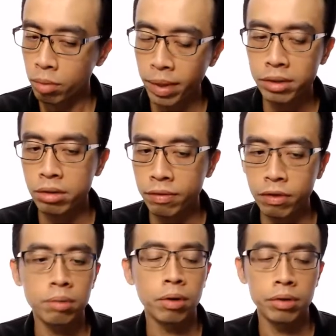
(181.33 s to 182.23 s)
So mass is
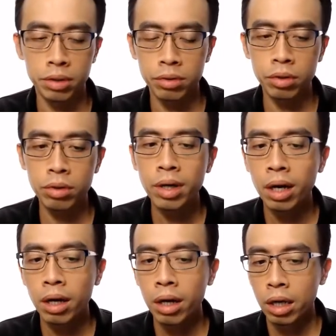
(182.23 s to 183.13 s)
40.0.
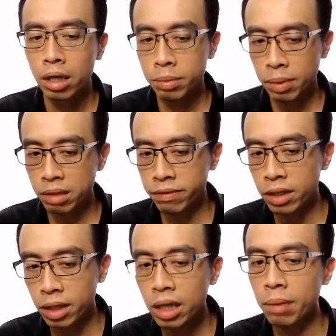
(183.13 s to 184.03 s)

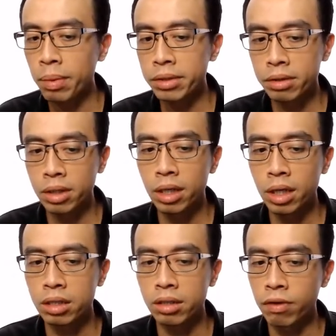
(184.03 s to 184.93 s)
Specific heat capacity
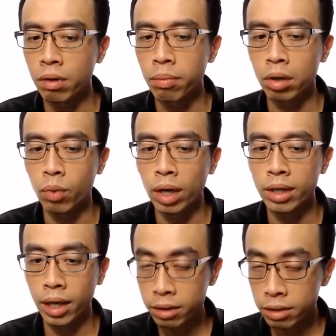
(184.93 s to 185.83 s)
is
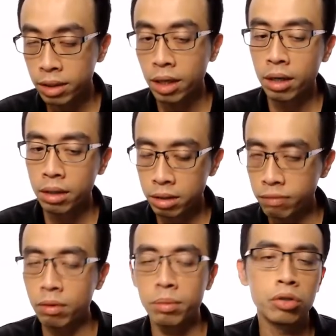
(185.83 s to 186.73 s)
4.18. This
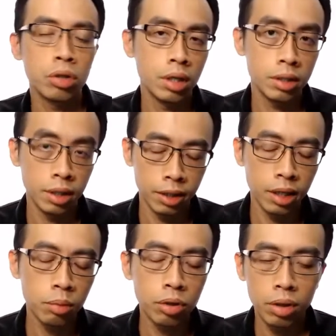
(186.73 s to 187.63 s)
information is in the
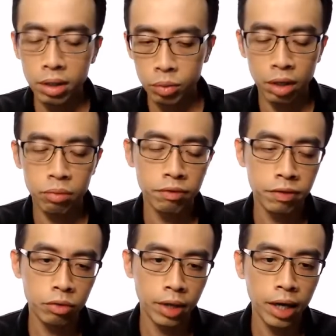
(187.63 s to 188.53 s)
data booklet. We can
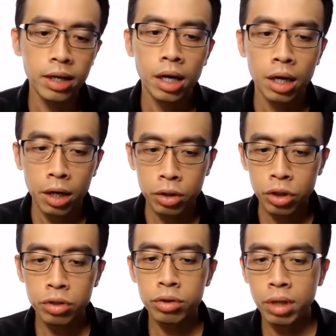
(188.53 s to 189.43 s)
refer to that.
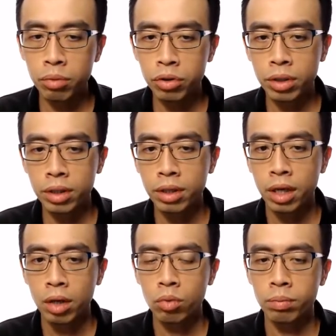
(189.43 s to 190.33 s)
Change in temperature
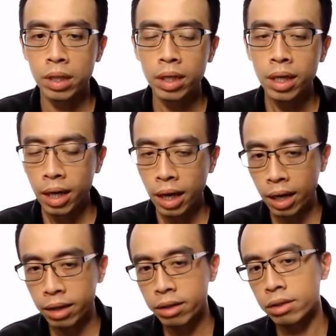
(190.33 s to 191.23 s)
will be
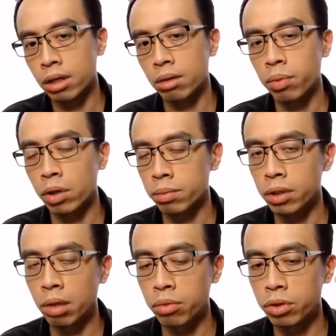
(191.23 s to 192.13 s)
highest possible
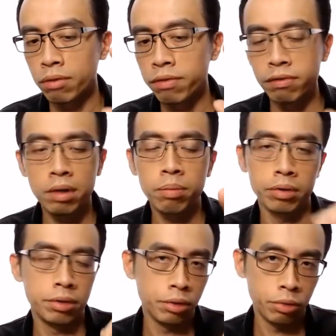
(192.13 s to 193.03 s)
temperature,
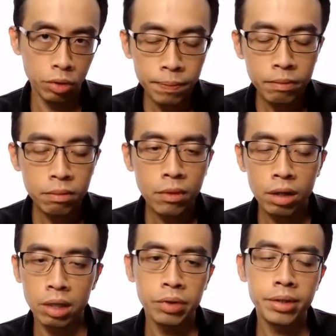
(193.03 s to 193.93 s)
50.0.
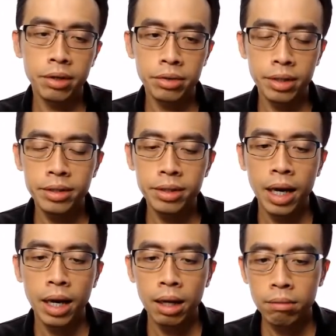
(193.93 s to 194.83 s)
degrees Celsius
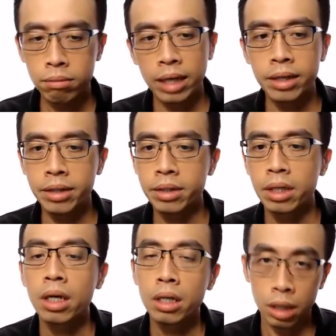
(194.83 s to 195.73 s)

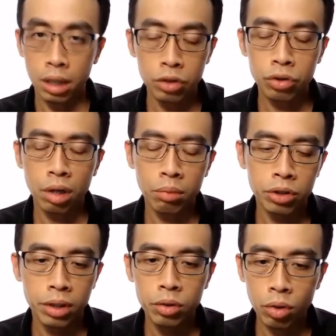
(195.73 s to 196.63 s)
minus the initial
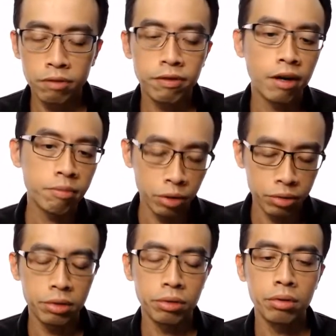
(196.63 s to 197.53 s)
temperature
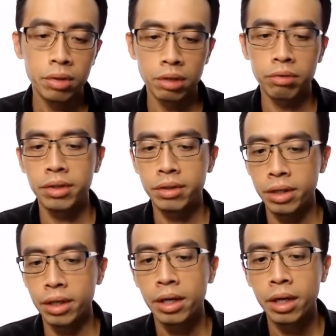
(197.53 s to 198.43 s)
25.0 degrees
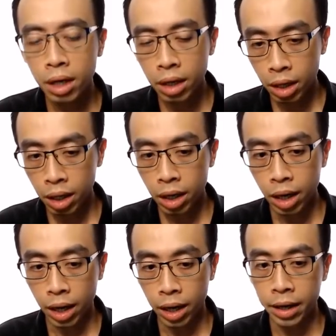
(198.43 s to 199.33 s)
C.
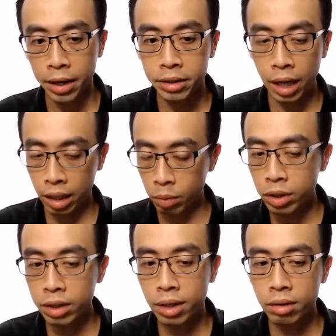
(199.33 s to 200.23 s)
And I can
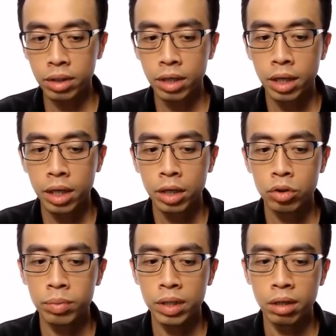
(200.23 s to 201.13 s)
work this out
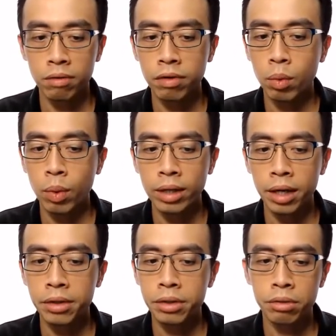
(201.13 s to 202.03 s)
to be
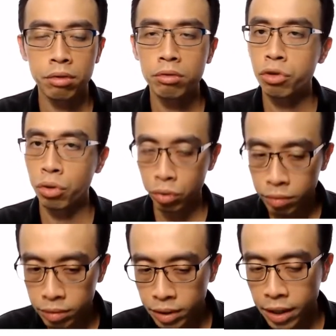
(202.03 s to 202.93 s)
4180
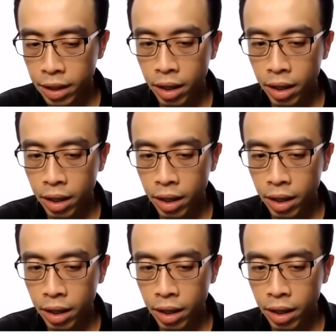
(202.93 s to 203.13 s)
joule.